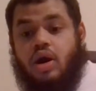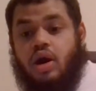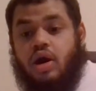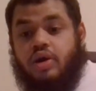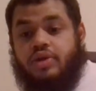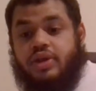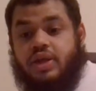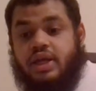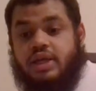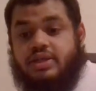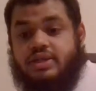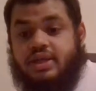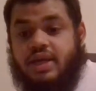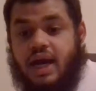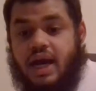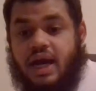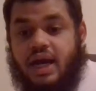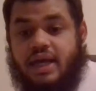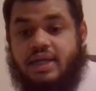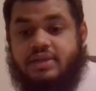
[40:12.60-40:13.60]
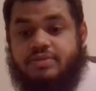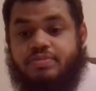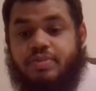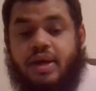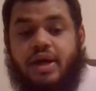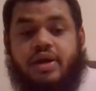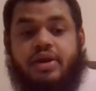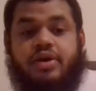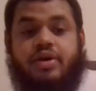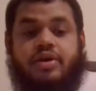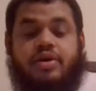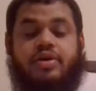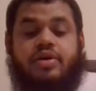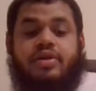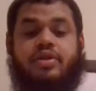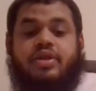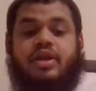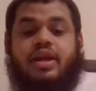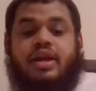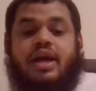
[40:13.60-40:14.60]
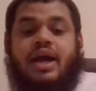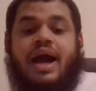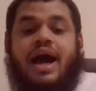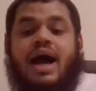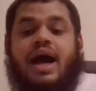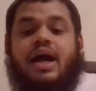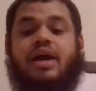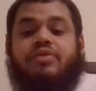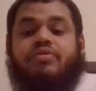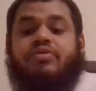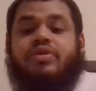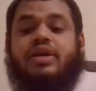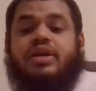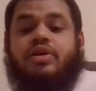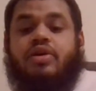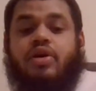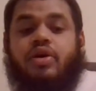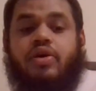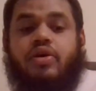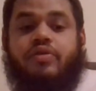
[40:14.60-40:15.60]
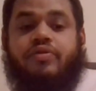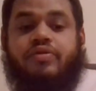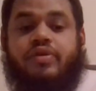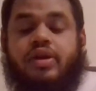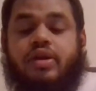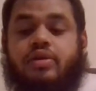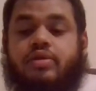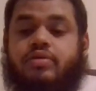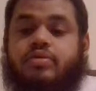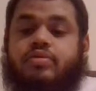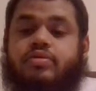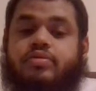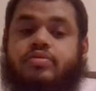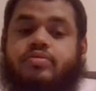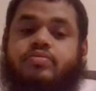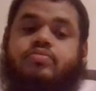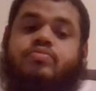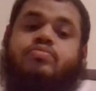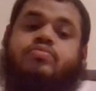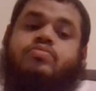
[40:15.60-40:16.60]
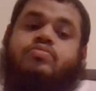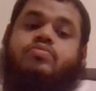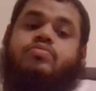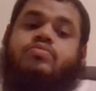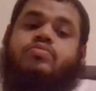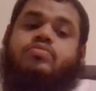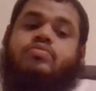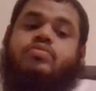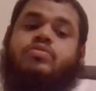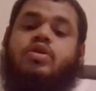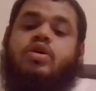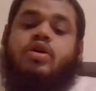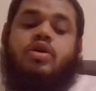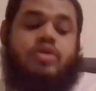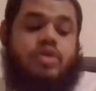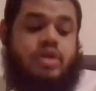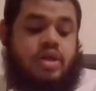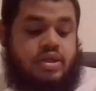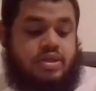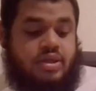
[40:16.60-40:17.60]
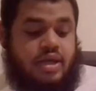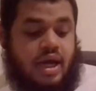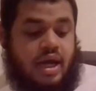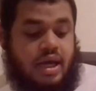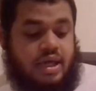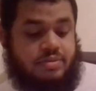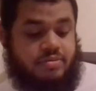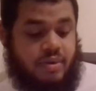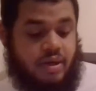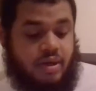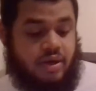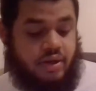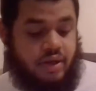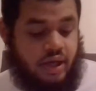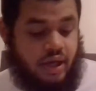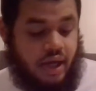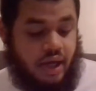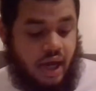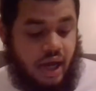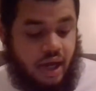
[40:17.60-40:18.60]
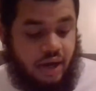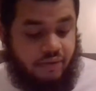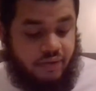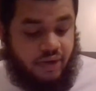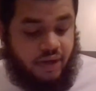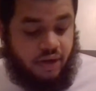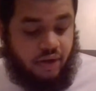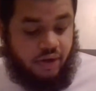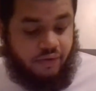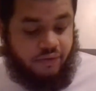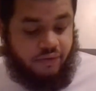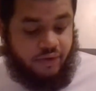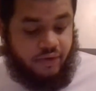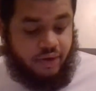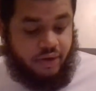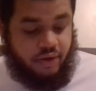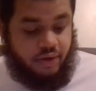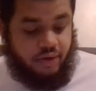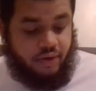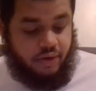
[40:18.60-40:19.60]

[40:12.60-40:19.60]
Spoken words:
Are these guys better than Kyrie Irving? Are these guys better than Kyrie Irving?